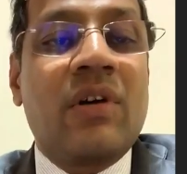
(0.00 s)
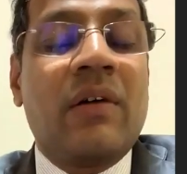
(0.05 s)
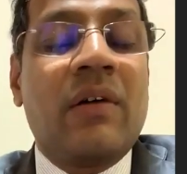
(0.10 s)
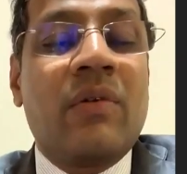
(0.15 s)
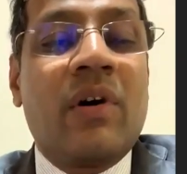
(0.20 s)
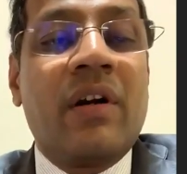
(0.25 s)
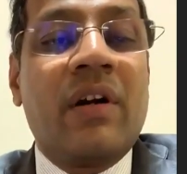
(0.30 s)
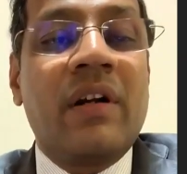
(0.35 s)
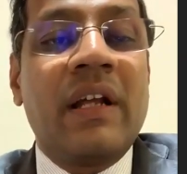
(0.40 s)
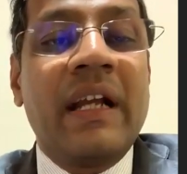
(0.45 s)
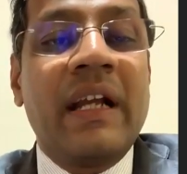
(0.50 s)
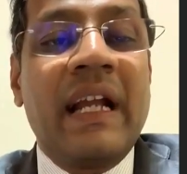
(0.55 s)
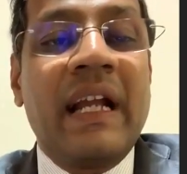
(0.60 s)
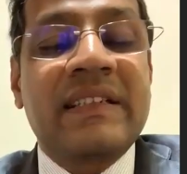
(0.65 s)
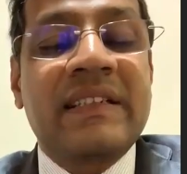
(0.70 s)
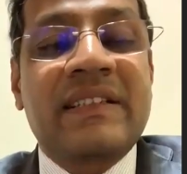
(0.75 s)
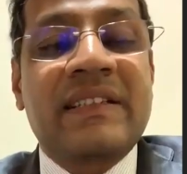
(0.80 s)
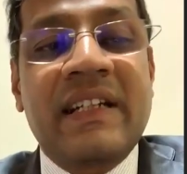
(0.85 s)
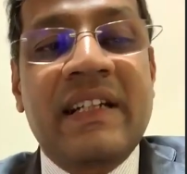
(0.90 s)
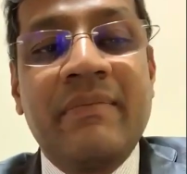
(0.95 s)
award
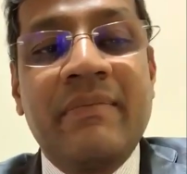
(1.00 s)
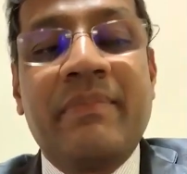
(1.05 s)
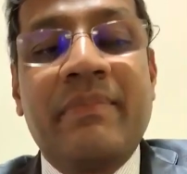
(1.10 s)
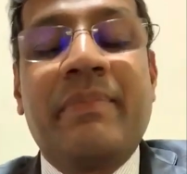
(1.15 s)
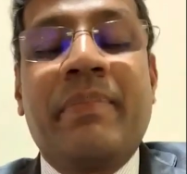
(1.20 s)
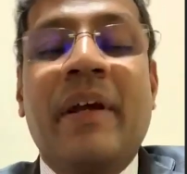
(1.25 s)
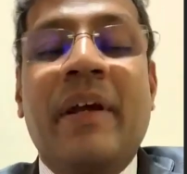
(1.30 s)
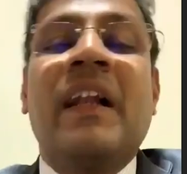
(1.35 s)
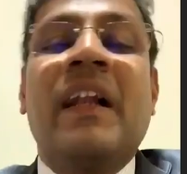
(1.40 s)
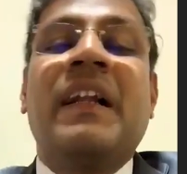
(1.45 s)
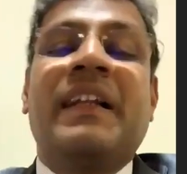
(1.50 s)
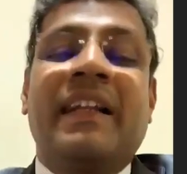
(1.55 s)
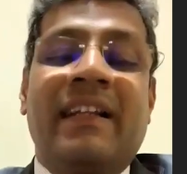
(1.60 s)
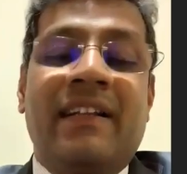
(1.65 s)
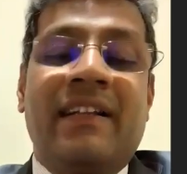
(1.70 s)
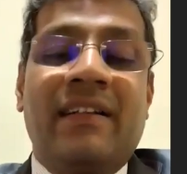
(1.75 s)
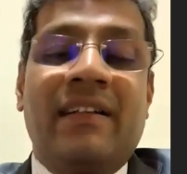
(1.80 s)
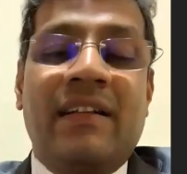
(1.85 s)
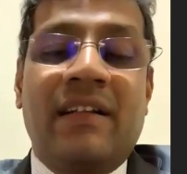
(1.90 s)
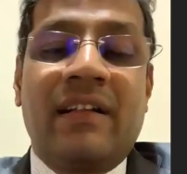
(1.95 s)
extreme penalty?
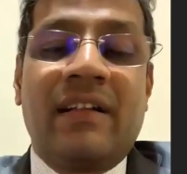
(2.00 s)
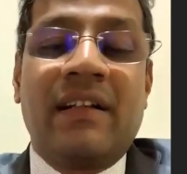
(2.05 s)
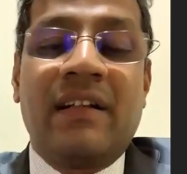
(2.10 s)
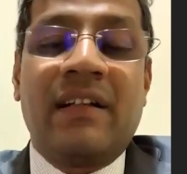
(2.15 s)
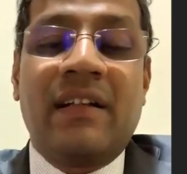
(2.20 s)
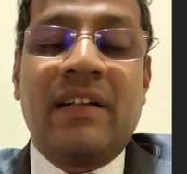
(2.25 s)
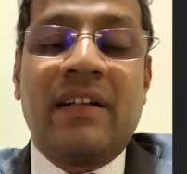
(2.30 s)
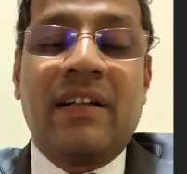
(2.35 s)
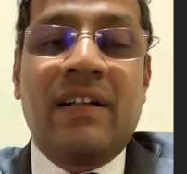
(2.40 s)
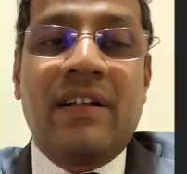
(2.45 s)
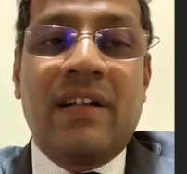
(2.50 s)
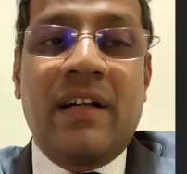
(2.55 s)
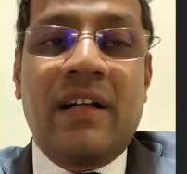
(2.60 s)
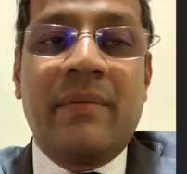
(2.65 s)
I